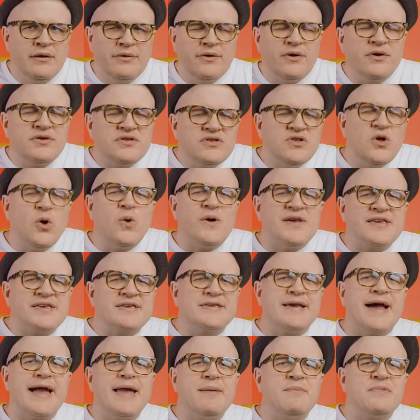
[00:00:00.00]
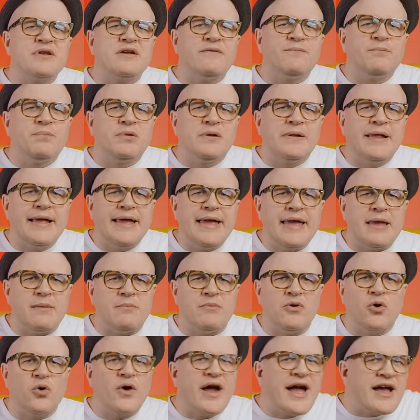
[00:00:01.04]
There is no assignment of
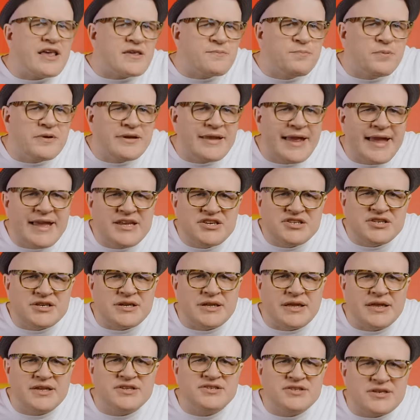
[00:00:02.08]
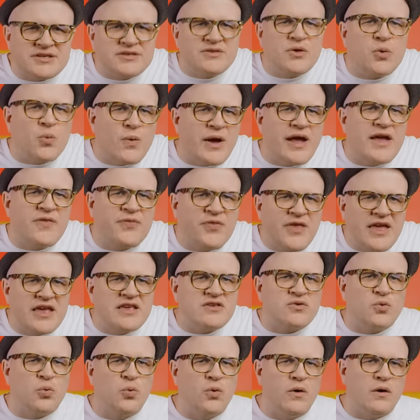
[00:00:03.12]
blame or explanation. It's just the way
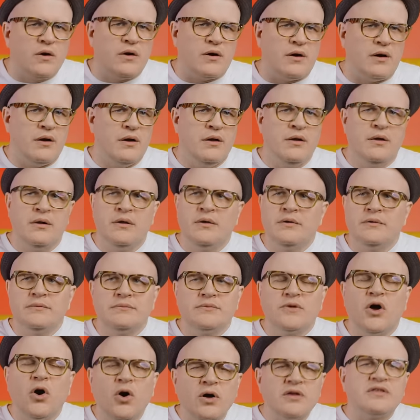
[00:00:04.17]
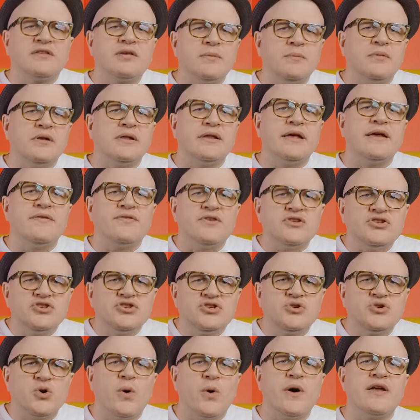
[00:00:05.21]
things were. Ultimately, the
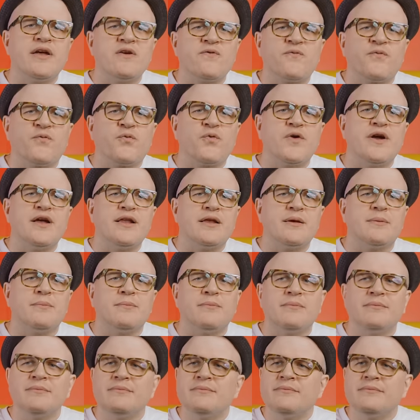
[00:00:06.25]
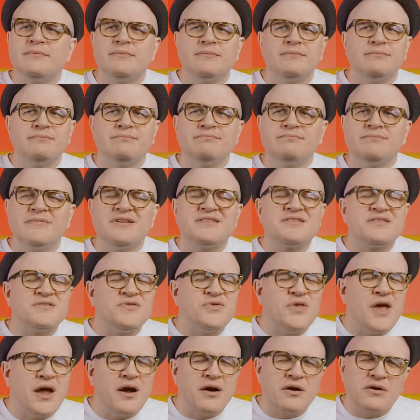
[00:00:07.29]
joy of freedom, it's
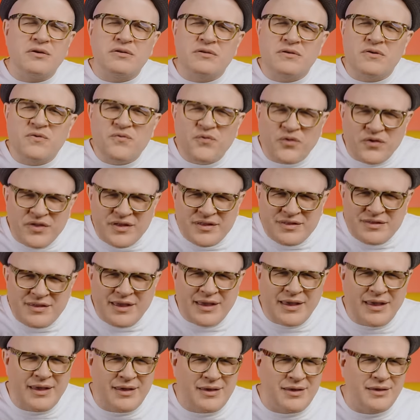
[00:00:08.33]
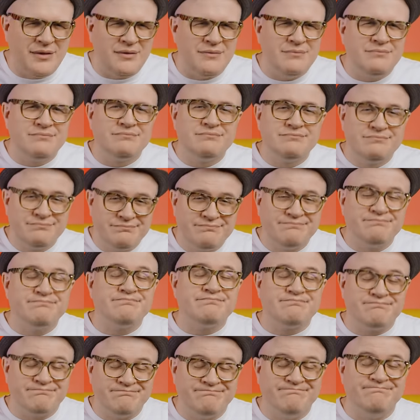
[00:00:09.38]
theirs for the taking.
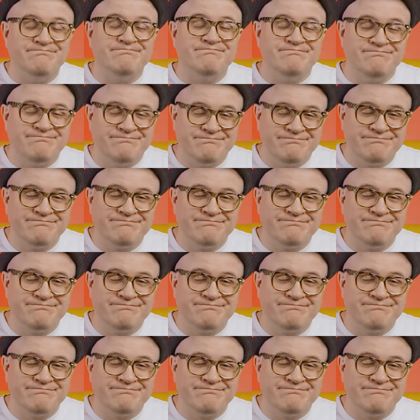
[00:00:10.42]
Mm-hmm.